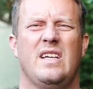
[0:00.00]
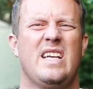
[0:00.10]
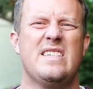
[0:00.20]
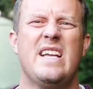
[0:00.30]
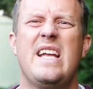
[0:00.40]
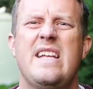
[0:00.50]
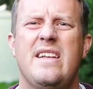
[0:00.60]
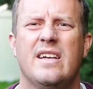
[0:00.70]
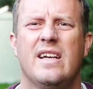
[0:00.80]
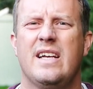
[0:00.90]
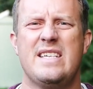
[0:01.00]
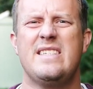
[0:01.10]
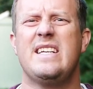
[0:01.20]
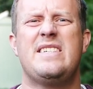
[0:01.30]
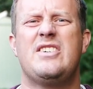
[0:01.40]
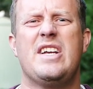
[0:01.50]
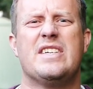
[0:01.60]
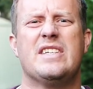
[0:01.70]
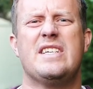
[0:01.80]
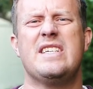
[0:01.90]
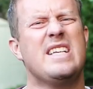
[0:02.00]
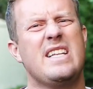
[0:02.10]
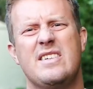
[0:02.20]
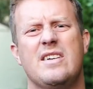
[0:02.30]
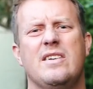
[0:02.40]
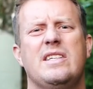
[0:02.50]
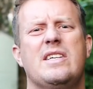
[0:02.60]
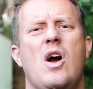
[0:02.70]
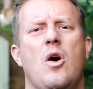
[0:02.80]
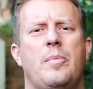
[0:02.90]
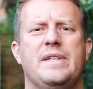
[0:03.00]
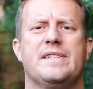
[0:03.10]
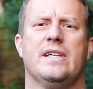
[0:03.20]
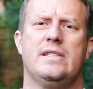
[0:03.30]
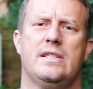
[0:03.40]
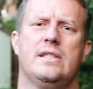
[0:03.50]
Isn't he, isn't this Jesus? Isn't he the son of the carpenter?